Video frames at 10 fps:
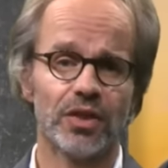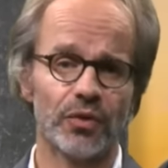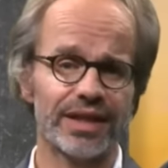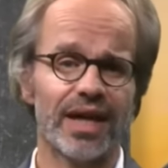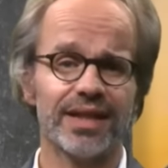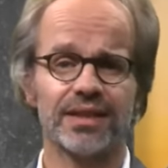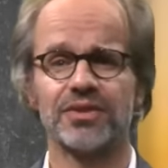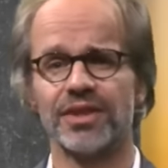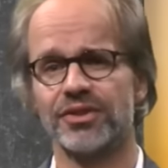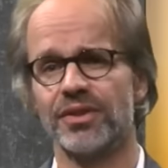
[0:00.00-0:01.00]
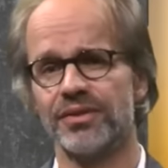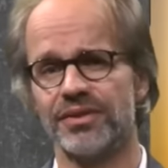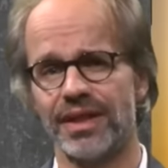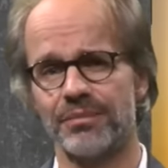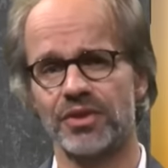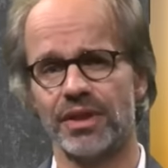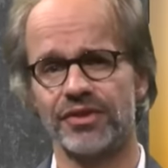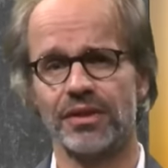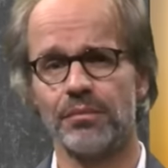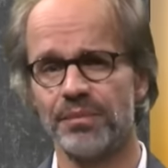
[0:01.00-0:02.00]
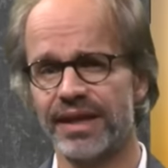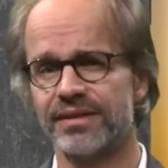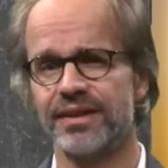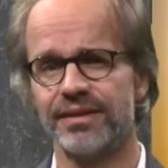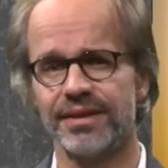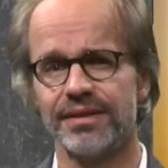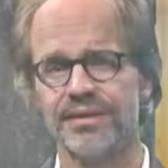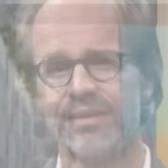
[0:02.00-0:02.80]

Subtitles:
Regarding such concepts of the compact city,